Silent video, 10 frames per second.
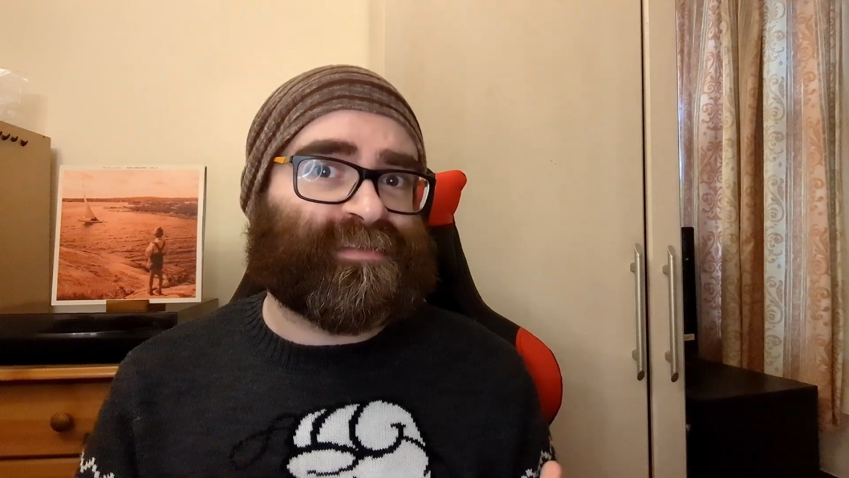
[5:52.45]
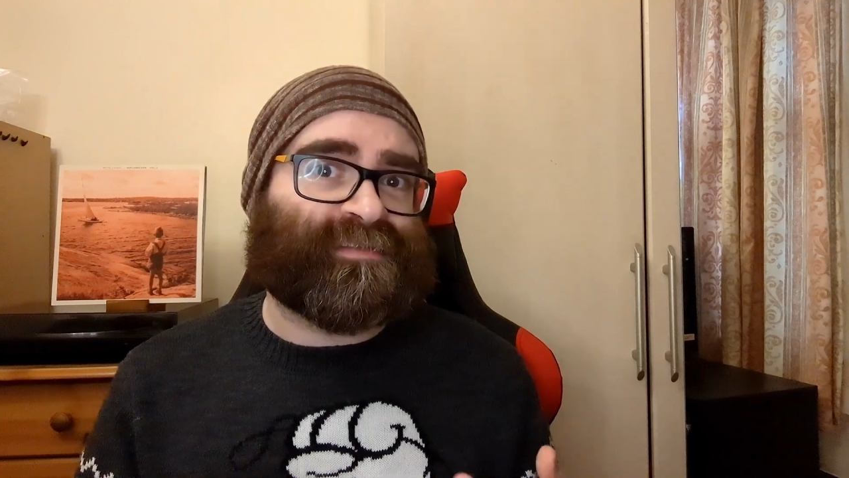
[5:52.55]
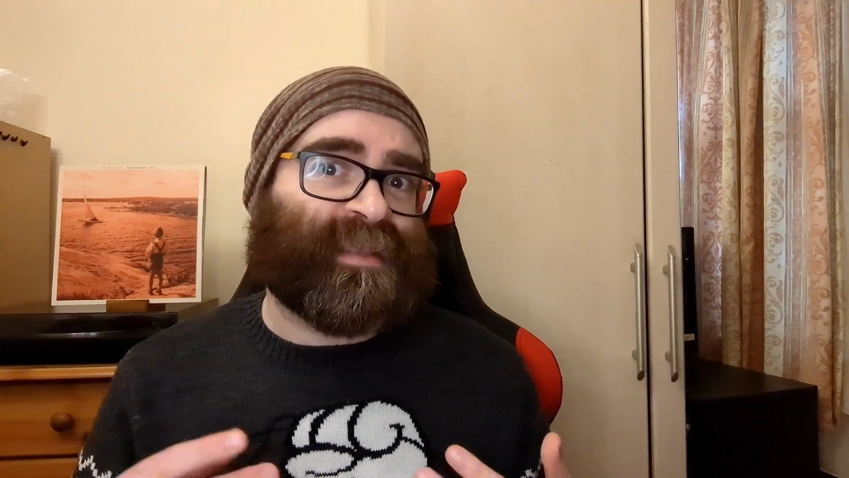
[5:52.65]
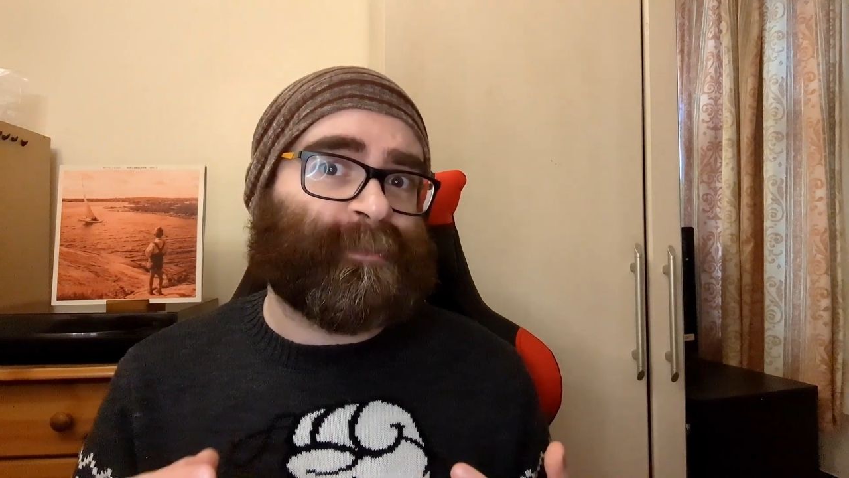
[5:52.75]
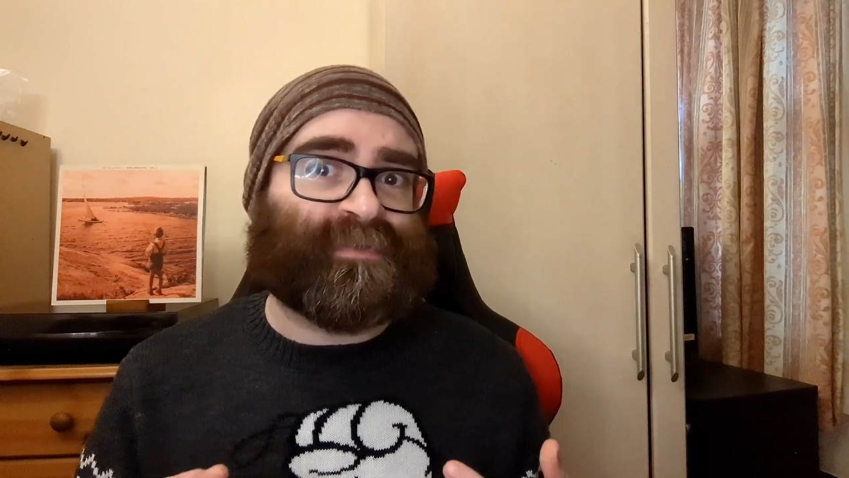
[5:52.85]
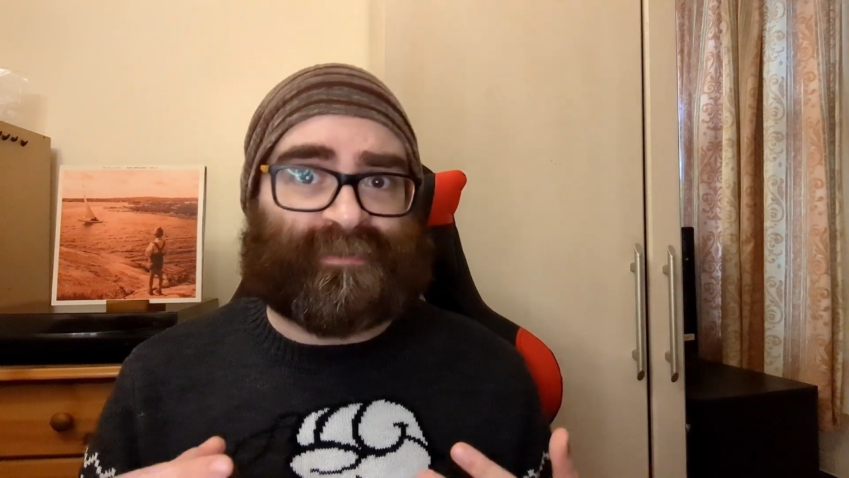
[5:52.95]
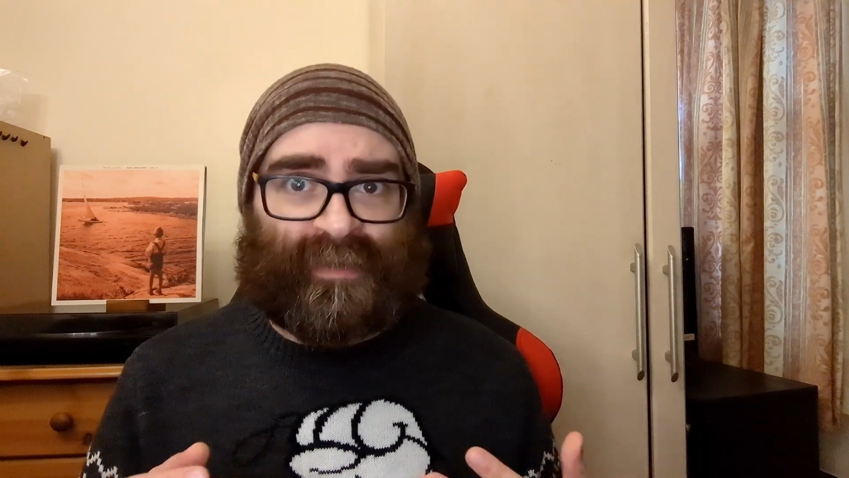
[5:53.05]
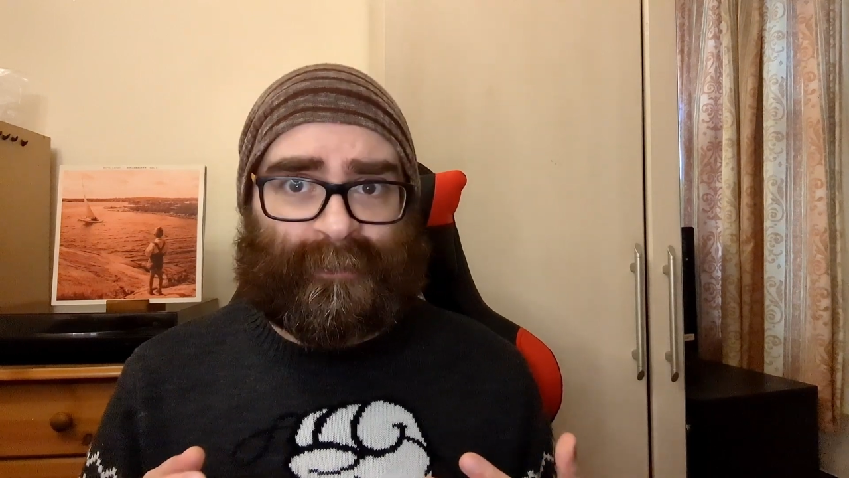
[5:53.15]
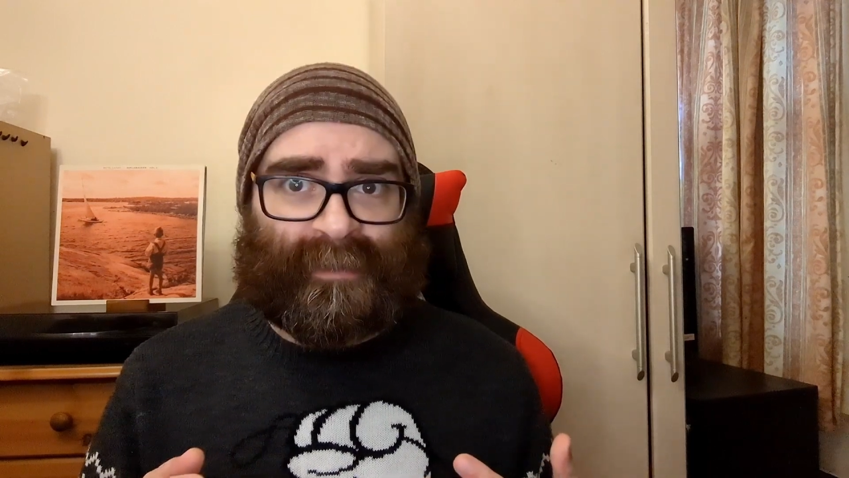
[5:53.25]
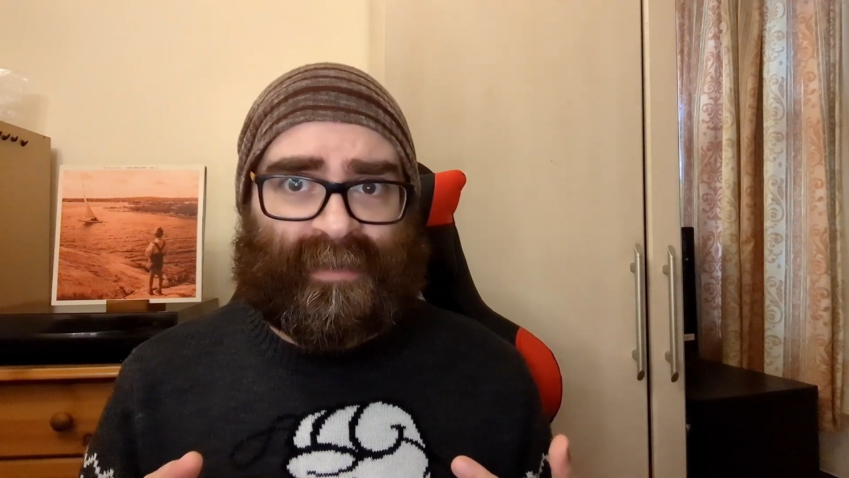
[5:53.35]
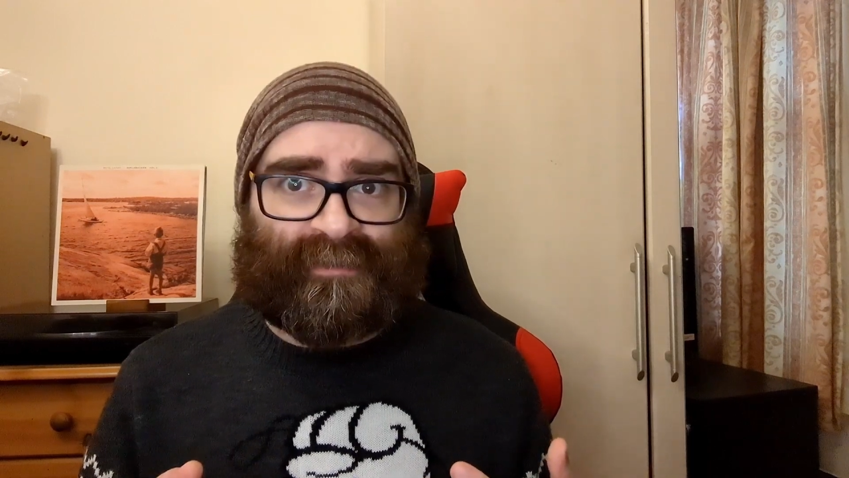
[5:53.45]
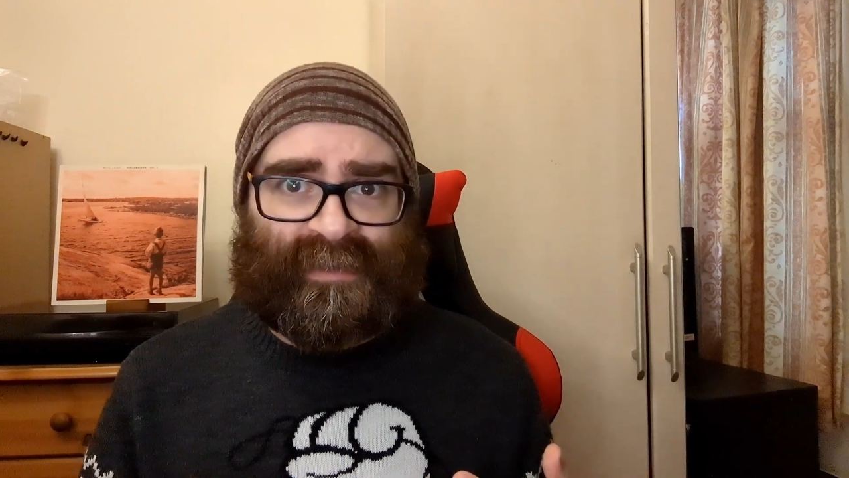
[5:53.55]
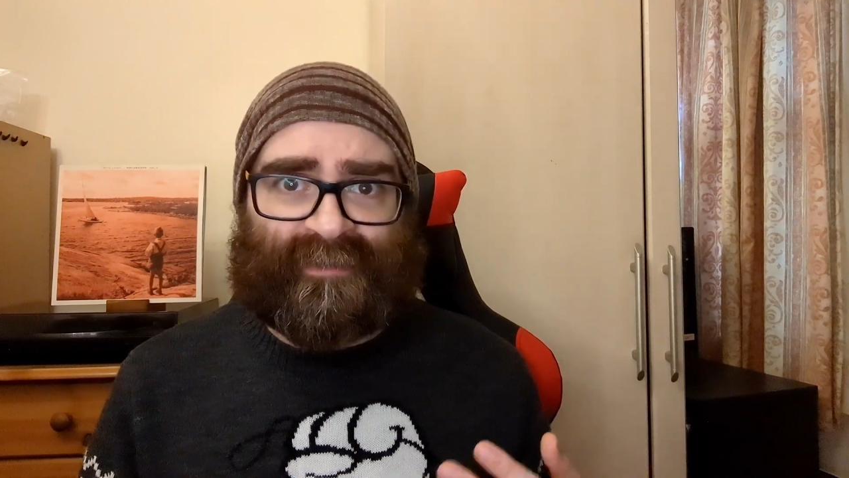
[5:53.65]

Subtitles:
established fanbase,